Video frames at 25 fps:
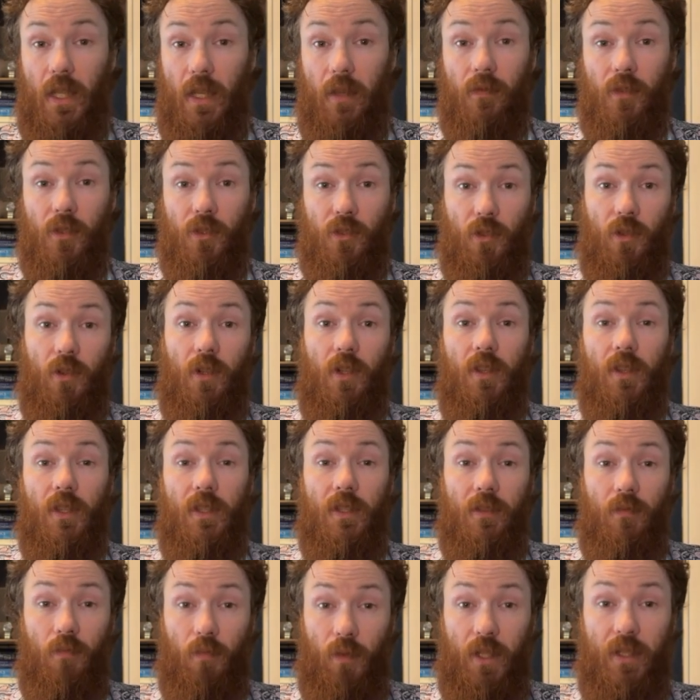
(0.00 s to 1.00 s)
even during
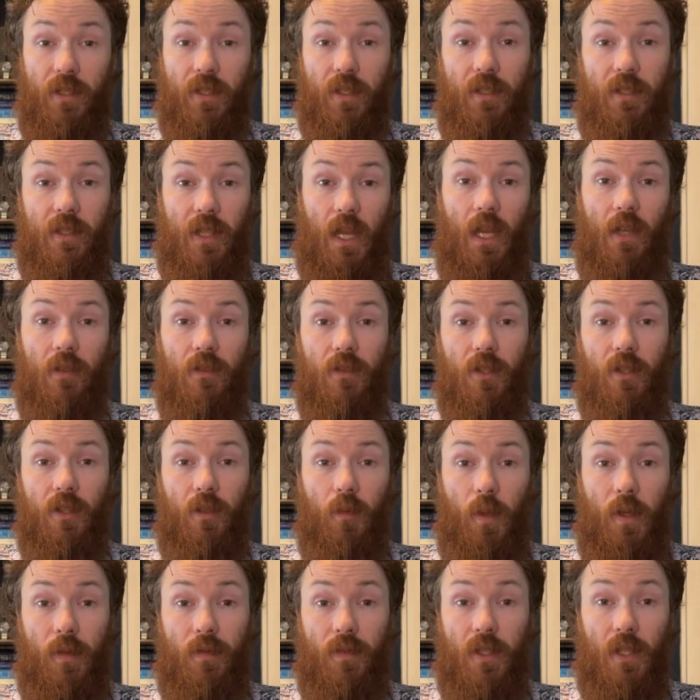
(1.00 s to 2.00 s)
the recent
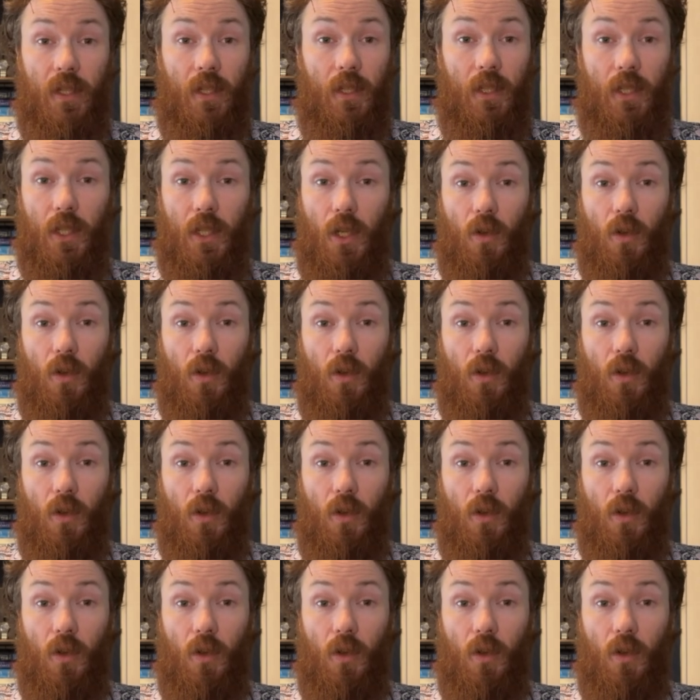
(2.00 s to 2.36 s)
downturn we've seen,